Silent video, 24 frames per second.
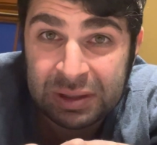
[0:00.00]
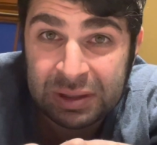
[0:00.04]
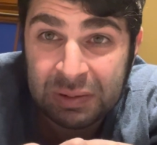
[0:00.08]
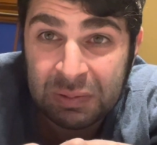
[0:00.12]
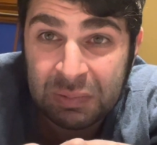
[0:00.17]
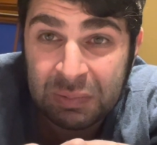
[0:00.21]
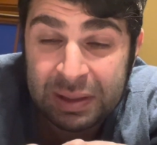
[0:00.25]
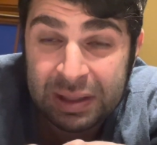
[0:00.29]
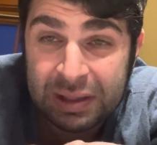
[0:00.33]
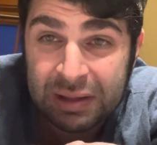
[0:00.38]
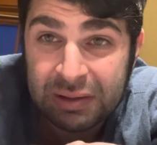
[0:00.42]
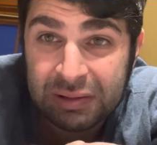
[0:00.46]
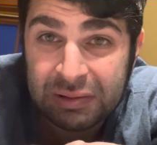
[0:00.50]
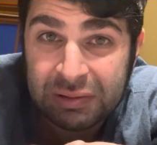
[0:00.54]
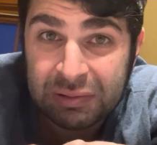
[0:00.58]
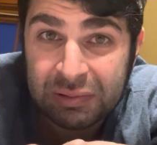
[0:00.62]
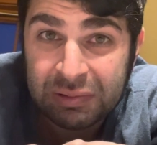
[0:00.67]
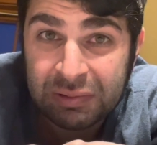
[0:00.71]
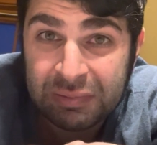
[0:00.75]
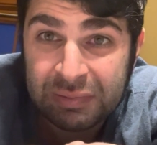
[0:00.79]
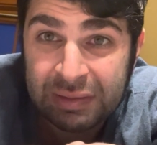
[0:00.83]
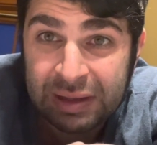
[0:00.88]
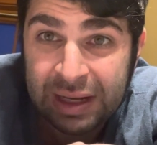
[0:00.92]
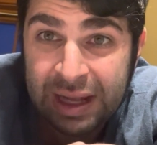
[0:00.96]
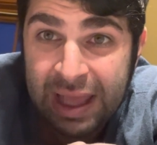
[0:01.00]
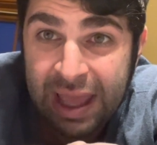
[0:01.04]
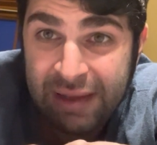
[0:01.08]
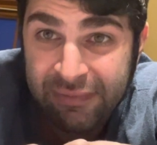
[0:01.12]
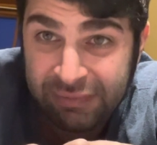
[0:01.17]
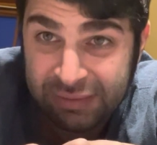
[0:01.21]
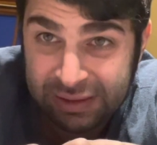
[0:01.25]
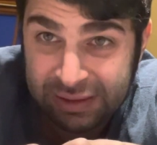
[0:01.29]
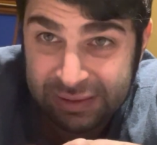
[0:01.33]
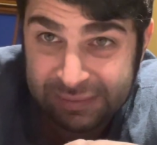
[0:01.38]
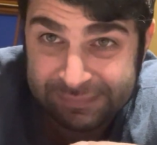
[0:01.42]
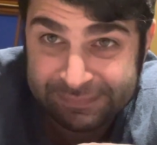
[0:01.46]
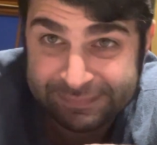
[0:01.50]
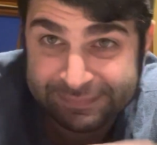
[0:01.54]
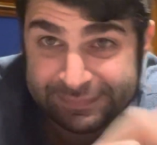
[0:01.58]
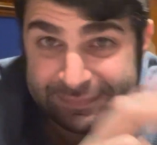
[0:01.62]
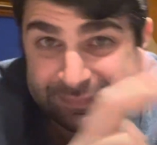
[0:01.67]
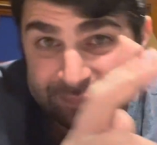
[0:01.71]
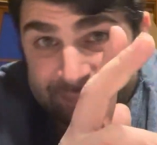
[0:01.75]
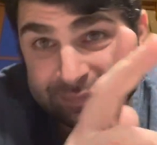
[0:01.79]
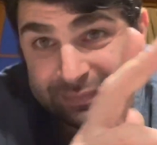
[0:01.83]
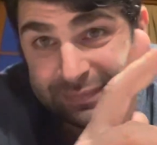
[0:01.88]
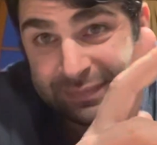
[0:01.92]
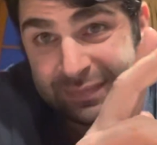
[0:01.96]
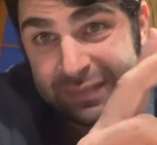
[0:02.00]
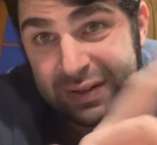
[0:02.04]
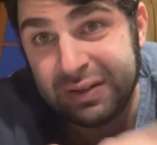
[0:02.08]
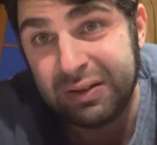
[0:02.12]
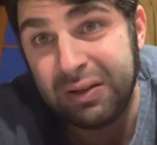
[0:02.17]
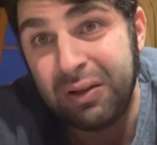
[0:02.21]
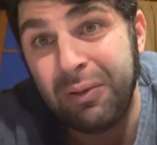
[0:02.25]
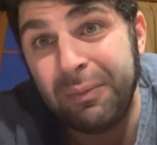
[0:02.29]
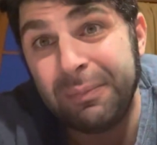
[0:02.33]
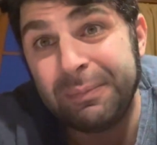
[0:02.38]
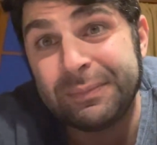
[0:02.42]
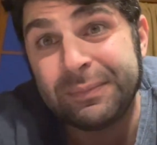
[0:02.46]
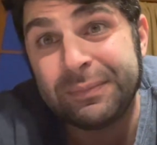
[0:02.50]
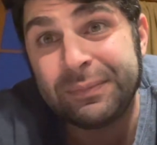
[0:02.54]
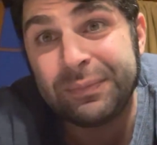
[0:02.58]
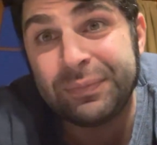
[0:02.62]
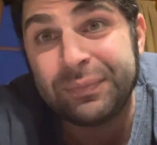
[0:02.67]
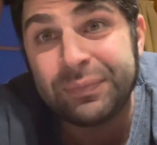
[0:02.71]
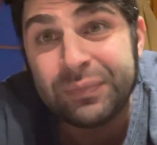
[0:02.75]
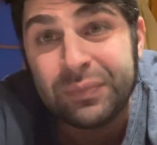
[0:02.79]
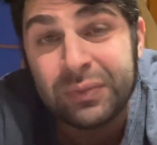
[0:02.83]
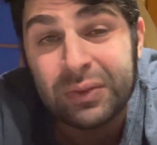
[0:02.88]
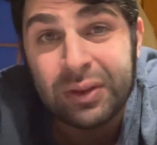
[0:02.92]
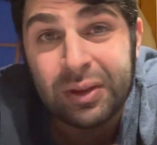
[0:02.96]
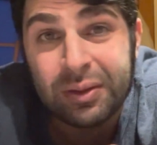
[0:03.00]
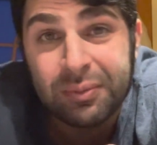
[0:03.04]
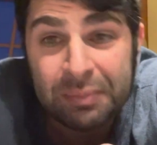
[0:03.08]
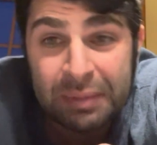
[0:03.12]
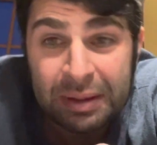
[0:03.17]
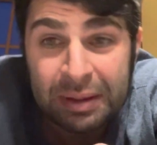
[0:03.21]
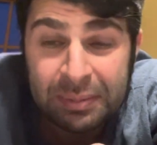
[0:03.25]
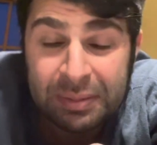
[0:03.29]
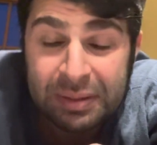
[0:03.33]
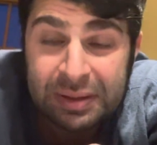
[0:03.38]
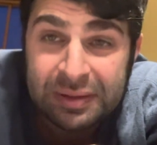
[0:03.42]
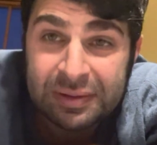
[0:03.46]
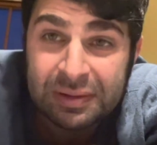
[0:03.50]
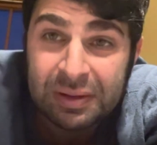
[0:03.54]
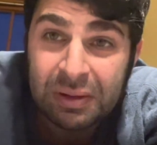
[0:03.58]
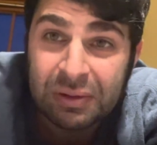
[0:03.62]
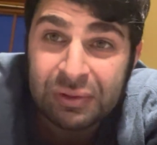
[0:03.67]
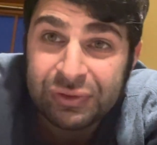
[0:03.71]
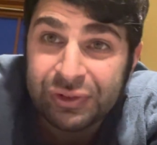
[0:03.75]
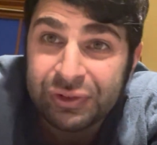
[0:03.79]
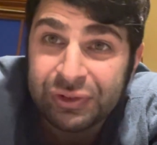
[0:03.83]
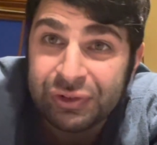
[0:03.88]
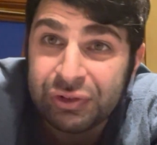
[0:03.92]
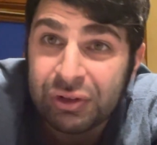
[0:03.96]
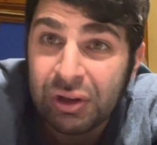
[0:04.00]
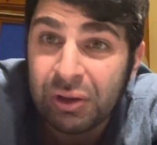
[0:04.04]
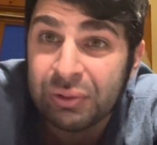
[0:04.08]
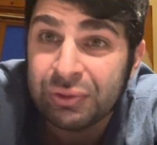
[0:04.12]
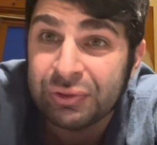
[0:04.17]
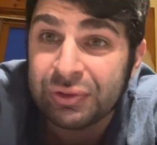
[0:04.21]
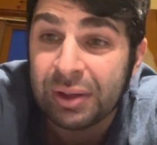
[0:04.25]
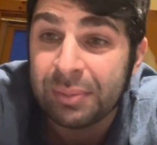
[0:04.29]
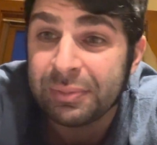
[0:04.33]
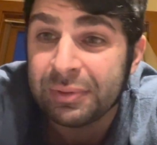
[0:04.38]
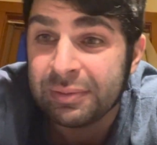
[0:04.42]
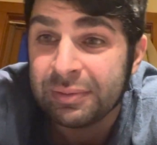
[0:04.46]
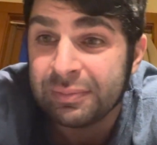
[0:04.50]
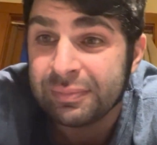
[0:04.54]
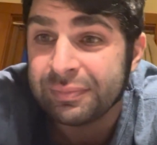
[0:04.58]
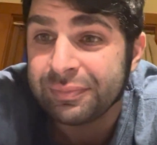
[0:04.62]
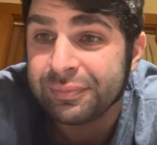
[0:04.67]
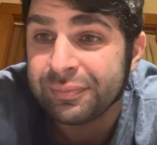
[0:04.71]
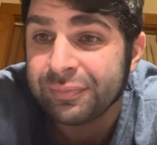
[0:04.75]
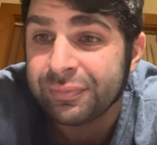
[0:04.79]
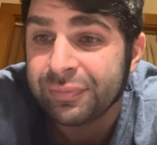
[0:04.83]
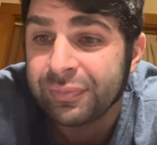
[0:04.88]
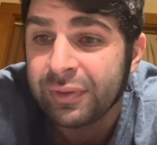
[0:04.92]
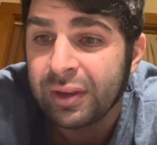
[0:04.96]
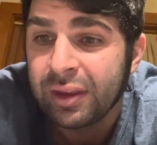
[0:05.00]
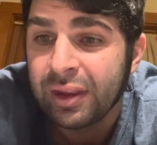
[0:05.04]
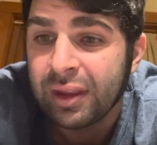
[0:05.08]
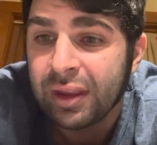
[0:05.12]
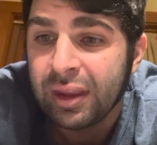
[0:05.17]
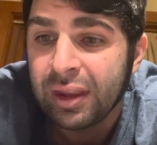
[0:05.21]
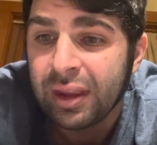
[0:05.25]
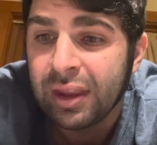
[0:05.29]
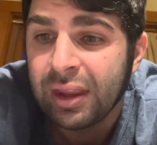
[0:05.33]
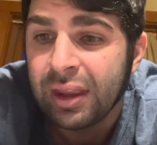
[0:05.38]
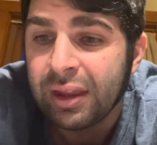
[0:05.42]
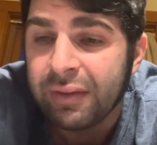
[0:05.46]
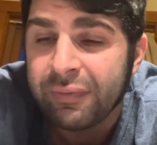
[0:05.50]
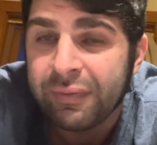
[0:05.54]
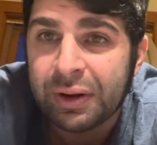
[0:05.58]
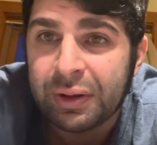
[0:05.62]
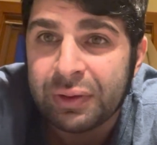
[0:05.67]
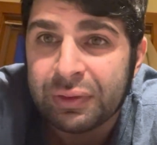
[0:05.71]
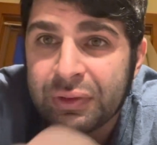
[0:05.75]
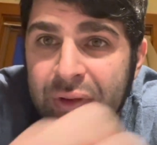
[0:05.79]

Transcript: a week or two of not having it. So maybe this goes to show something. I don't